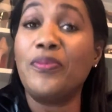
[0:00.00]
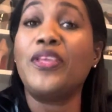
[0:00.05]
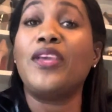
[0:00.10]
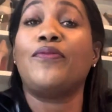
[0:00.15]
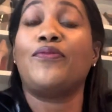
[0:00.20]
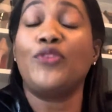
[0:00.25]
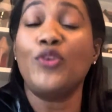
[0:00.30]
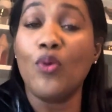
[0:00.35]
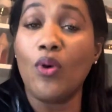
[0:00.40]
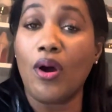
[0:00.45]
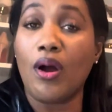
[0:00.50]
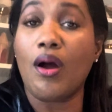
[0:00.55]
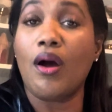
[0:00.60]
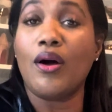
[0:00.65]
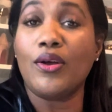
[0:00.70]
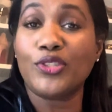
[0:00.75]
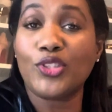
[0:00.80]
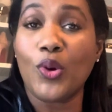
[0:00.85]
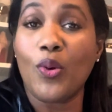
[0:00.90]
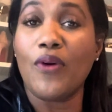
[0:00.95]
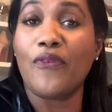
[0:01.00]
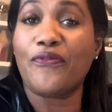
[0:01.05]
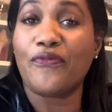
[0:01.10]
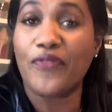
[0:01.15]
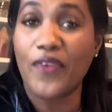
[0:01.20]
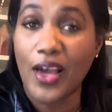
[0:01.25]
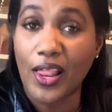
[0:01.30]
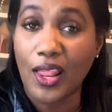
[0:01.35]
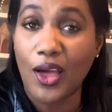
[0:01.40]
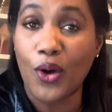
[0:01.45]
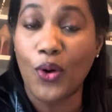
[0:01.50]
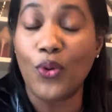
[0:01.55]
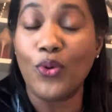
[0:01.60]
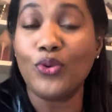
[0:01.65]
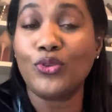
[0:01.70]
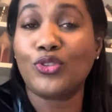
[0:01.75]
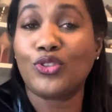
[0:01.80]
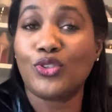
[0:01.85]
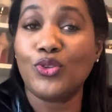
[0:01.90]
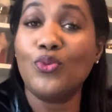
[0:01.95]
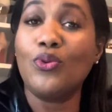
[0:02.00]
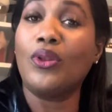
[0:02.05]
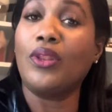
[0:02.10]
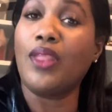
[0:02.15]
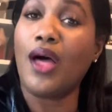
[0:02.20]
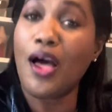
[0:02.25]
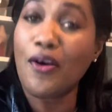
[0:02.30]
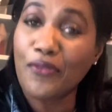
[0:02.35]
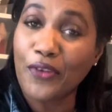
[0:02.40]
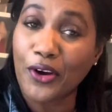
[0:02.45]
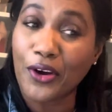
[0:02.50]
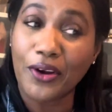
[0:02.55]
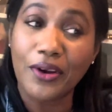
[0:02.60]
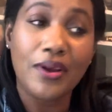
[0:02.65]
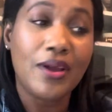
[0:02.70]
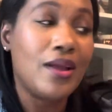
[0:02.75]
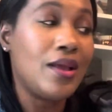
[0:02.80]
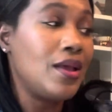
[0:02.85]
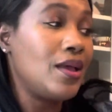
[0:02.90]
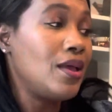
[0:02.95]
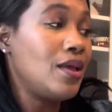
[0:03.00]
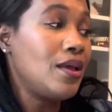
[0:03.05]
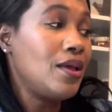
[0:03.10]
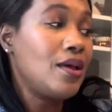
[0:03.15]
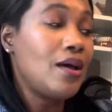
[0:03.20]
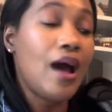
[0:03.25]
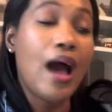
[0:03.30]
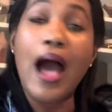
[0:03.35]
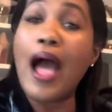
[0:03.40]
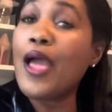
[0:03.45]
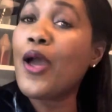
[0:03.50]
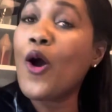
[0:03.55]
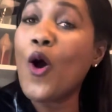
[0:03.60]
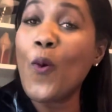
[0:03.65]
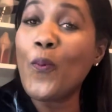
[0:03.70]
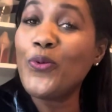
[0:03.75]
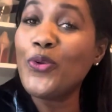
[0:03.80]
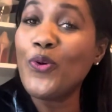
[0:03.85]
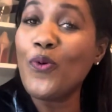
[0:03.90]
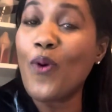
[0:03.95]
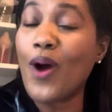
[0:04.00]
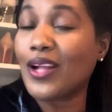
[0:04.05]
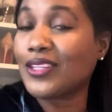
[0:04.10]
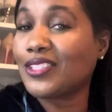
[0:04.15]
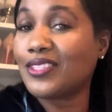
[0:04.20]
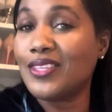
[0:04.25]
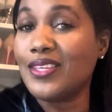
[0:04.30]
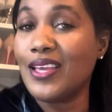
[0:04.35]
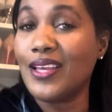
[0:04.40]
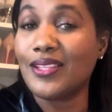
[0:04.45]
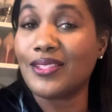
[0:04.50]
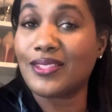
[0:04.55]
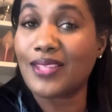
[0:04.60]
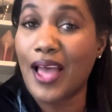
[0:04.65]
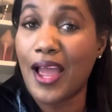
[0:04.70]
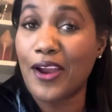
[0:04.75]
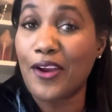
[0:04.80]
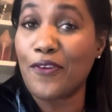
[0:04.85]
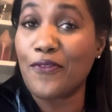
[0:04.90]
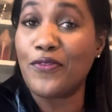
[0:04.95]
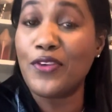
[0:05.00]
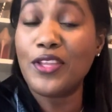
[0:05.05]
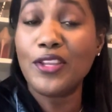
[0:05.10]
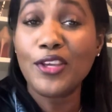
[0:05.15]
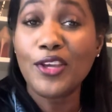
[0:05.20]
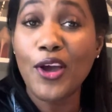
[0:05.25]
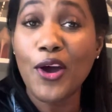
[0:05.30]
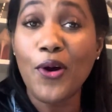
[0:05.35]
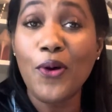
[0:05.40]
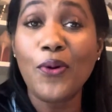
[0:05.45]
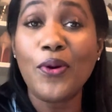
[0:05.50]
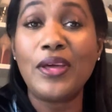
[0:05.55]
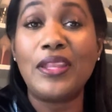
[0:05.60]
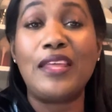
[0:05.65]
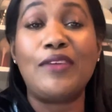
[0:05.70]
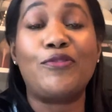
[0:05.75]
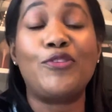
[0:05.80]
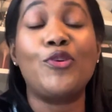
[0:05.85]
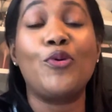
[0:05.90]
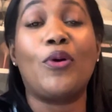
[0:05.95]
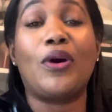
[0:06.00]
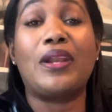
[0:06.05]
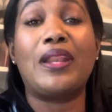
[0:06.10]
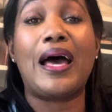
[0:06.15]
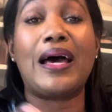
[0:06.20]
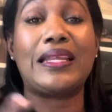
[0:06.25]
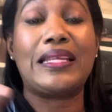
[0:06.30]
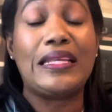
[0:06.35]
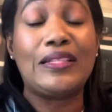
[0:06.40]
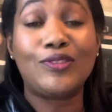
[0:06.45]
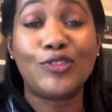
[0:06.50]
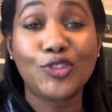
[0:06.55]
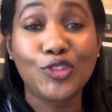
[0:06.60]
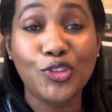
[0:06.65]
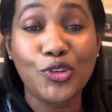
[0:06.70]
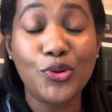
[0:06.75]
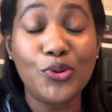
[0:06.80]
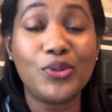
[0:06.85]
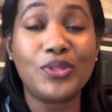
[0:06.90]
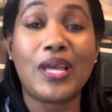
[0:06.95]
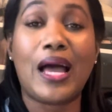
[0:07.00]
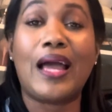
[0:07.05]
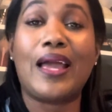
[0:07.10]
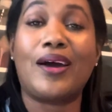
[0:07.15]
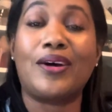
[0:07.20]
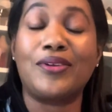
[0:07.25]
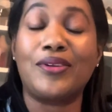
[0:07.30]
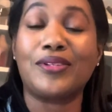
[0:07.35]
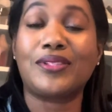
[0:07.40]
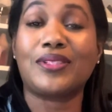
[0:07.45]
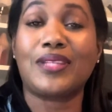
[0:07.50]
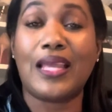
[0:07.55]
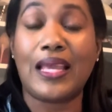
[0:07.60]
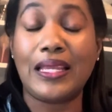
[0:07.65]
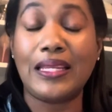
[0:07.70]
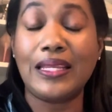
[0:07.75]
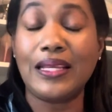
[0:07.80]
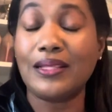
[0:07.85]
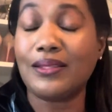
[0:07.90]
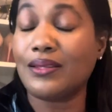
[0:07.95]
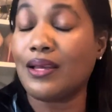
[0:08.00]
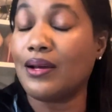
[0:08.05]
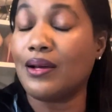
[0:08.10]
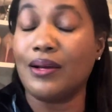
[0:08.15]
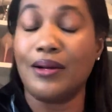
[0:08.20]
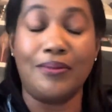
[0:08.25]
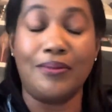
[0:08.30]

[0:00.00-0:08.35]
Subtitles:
if you are also a fellow shoe lover, I hope you watch the entire video. And if you are not into shoes, I understand it.